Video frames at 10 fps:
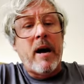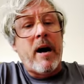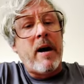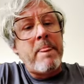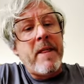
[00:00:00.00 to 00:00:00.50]

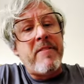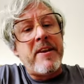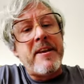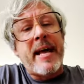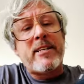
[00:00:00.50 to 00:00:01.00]
Um, the
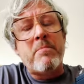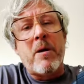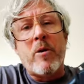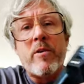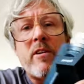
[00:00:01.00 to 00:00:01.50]
next
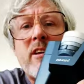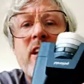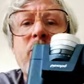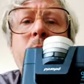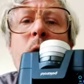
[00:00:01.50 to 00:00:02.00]
mode,
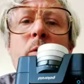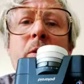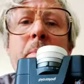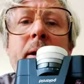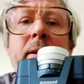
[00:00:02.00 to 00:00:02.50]
if we hold the
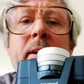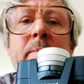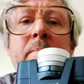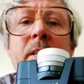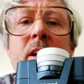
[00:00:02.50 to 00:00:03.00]
button in,